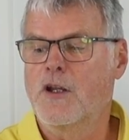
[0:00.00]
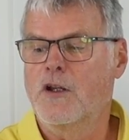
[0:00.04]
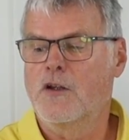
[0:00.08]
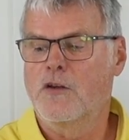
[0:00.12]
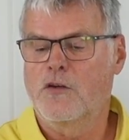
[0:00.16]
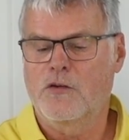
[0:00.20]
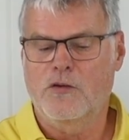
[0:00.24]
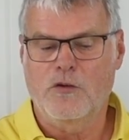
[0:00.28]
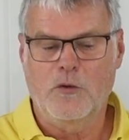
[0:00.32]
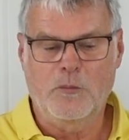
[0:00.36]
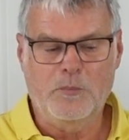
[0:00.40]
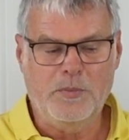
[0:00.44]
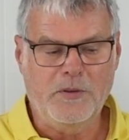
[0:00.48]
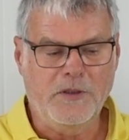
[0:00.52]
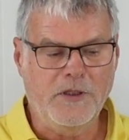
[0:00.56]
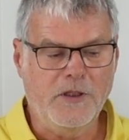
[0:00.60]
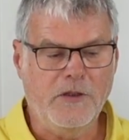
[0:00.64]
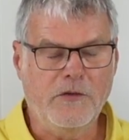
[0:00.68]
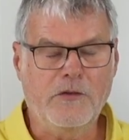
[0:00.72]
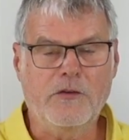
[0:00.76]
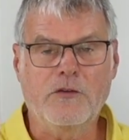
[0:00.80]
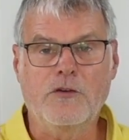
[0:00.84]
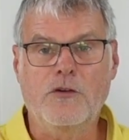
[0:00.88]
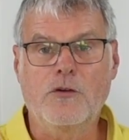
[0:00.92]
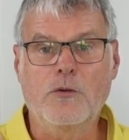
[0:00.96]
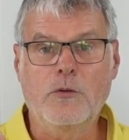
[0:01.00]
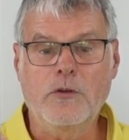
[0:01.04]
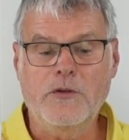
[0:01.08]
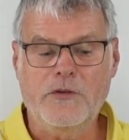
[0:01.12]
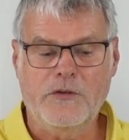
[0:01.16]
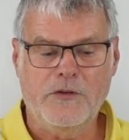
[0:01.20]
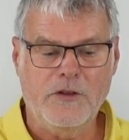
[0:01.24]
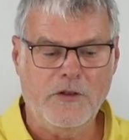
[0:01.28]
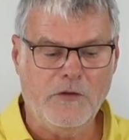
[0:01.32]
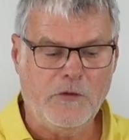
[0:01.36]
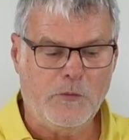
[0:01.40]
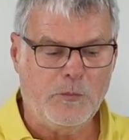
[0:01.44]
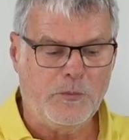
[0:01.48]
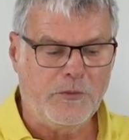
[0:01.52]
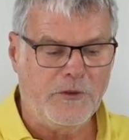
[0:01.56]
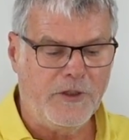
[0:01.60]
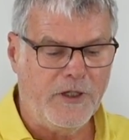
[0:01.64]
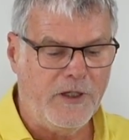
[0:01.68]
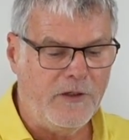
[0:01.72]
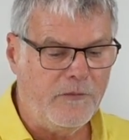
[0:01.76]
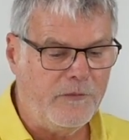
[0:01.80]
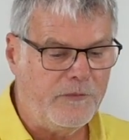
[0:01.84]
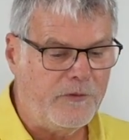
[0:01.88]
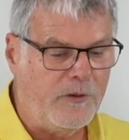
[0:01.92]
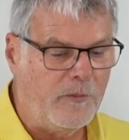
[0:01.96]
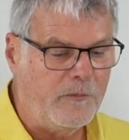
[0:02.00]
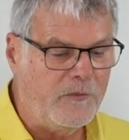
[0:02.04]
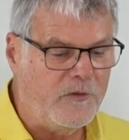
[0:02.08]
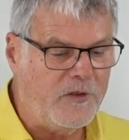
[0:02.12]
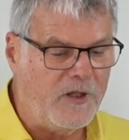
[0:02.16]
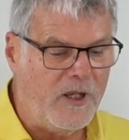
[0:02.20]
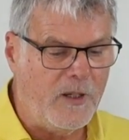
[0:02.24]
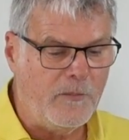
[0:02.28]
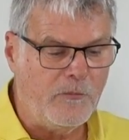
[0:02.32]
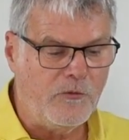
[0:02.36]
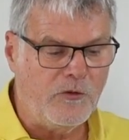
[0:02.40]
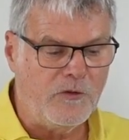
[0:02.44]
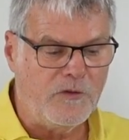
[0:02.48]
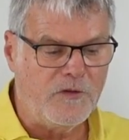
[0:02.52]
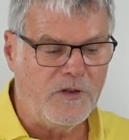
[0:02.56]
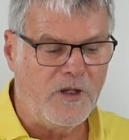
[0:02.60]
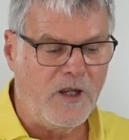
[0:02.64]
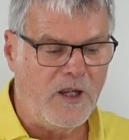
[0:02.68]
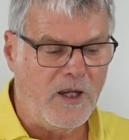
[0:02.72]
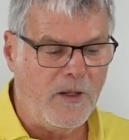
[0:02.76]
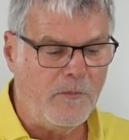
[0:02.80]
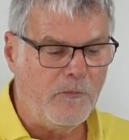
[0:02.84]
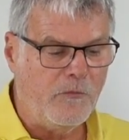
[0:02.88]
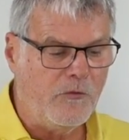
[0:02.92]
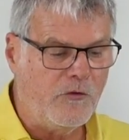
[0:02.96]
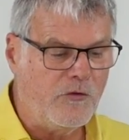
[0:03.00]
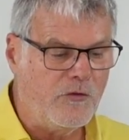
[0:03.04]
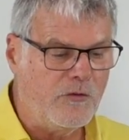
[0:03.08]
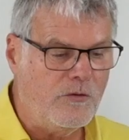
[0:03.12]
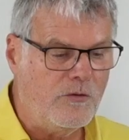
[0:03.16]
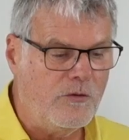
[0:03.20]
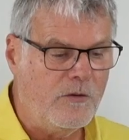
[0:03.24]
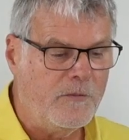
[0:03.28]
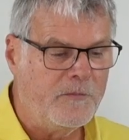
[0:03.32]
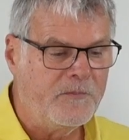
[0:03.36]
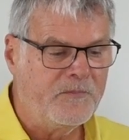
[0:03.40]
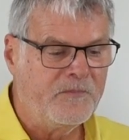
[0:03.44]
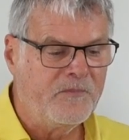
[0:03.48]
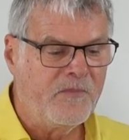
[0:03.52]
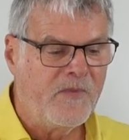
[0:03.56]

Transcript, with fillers: So please use this spray from time to time to